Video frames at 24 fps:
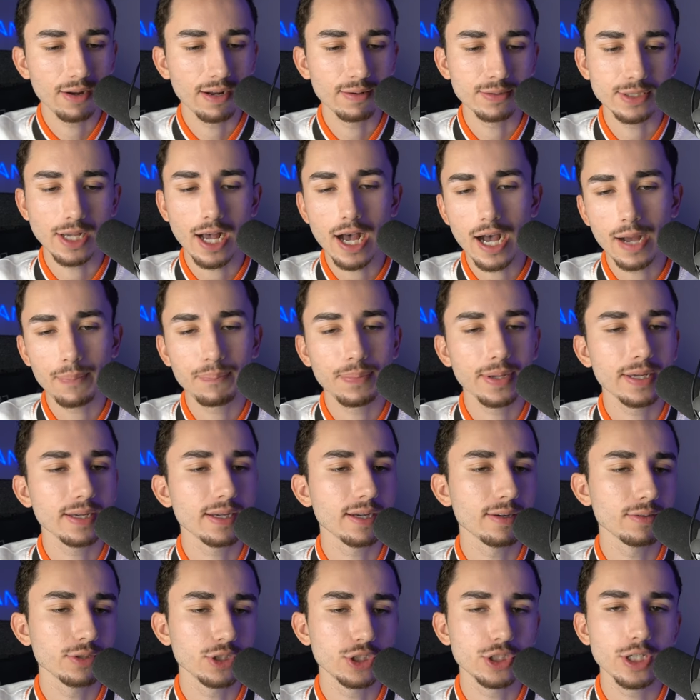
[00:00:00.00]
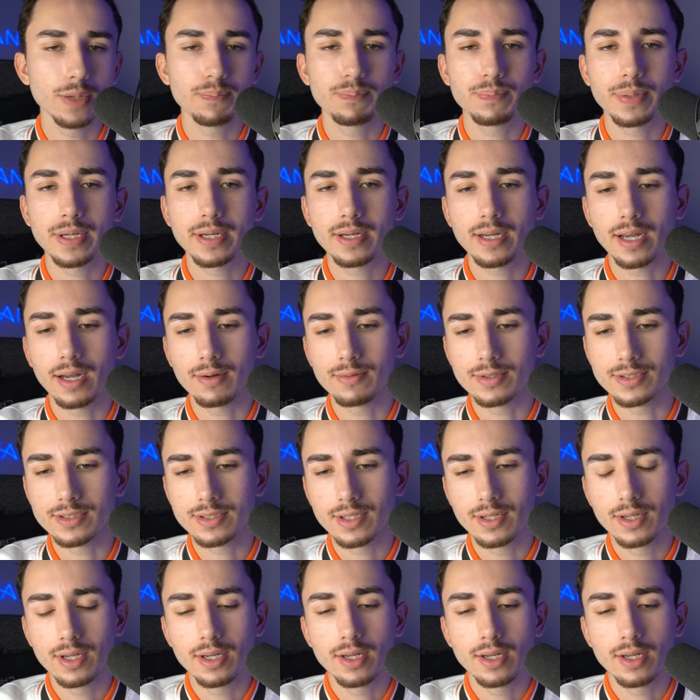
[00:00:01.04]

I was hopping, I was jumping, I was